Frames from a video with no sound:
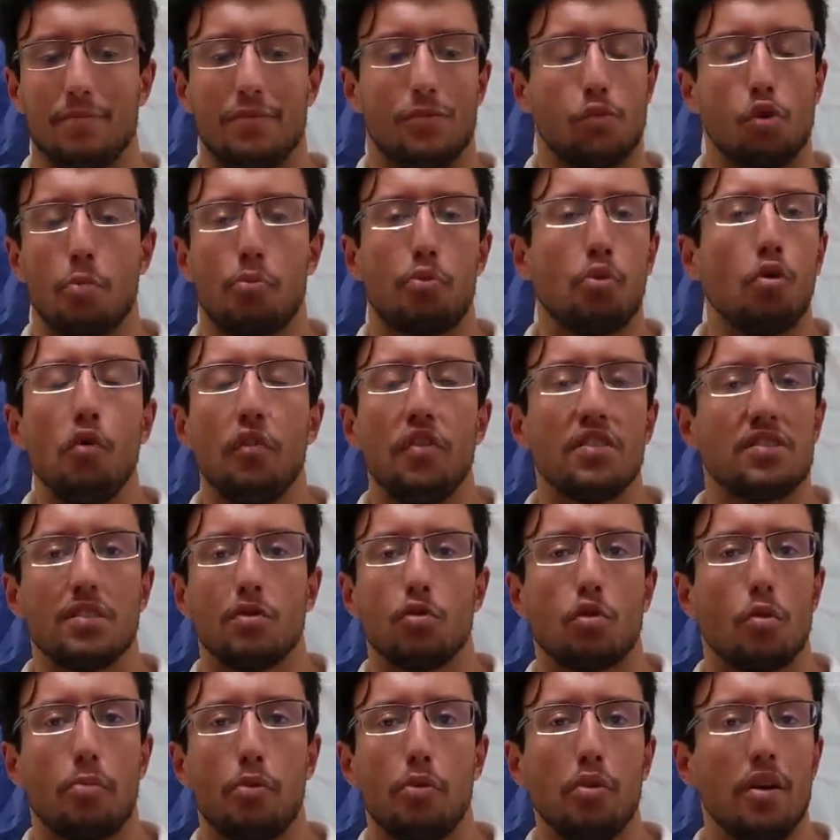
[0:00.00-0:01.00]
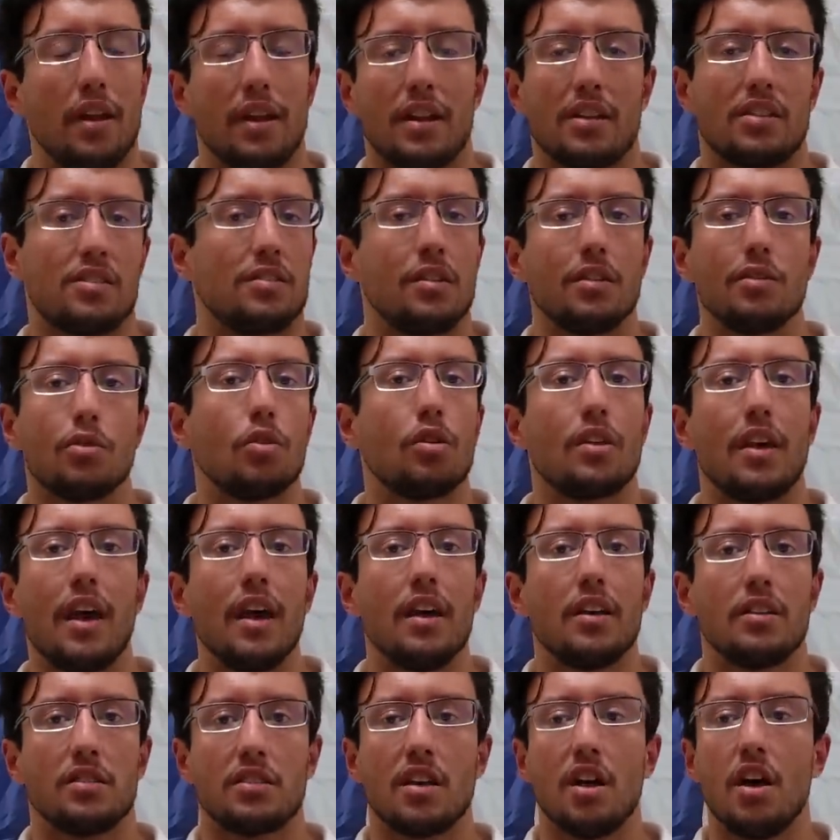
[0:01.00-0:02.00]
The proof is in the pudding, it's not the
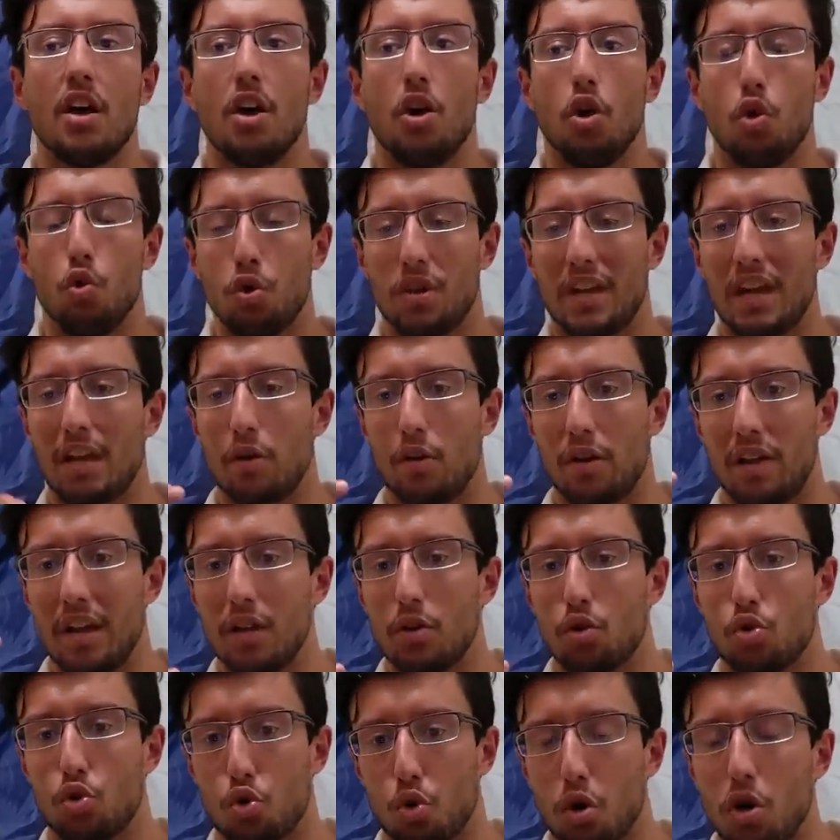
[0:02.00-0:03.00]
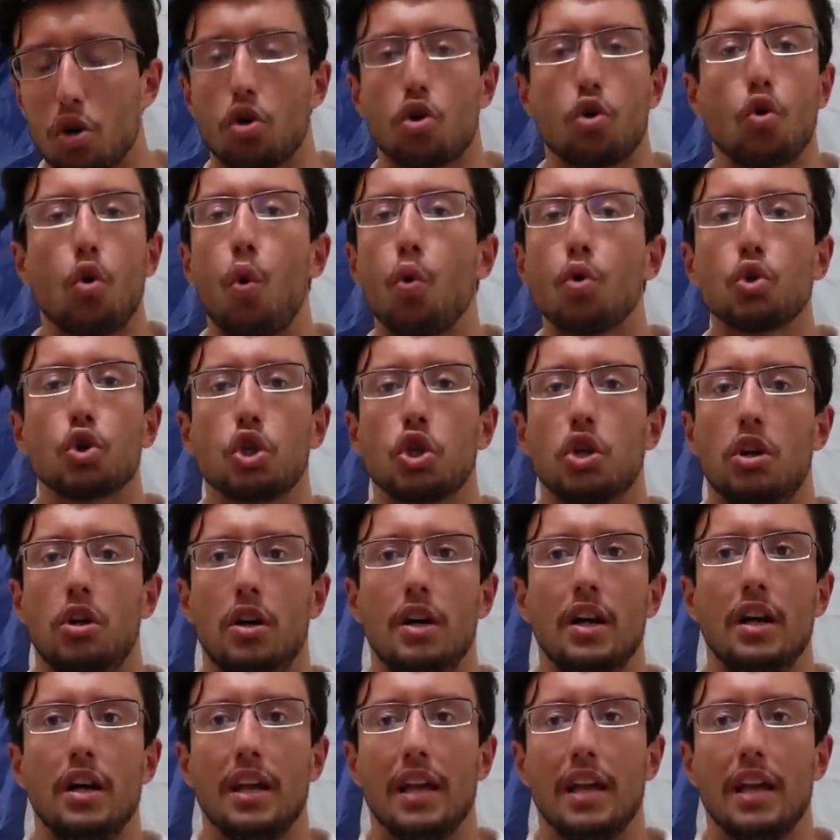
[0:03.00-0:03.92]
case. Look at again drug culture.